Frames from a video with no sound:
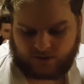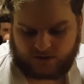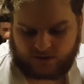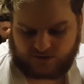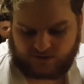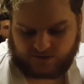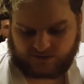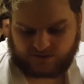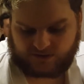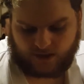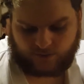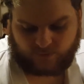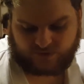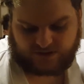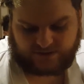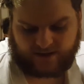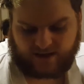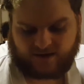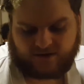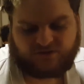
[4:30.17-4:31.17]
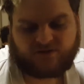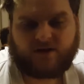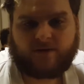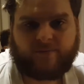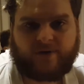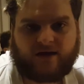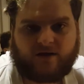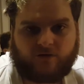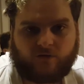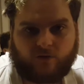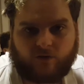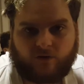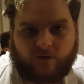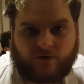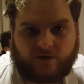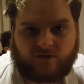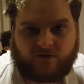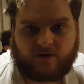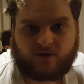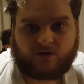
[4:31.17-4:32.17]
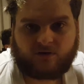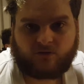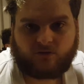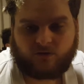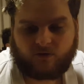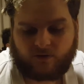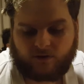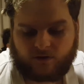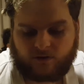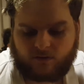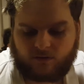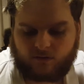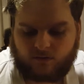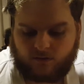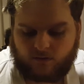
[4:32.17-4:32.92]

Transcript: So this card wasn't actually that bad going second, drawing it,